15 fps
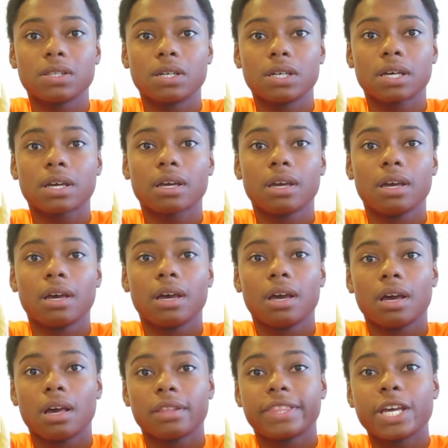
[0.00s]
look.
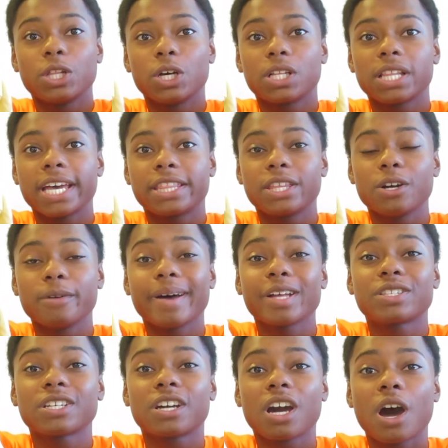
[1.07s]
They look like they're
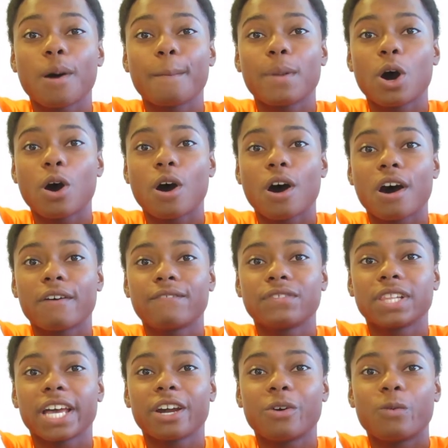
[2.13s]
about to come
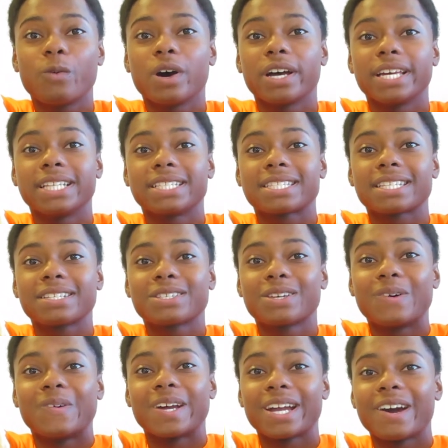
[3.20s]
off. Like, what is
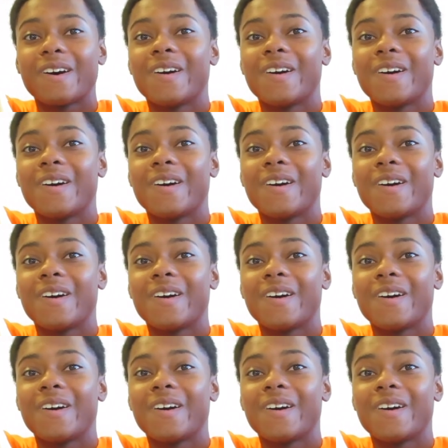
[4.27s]
going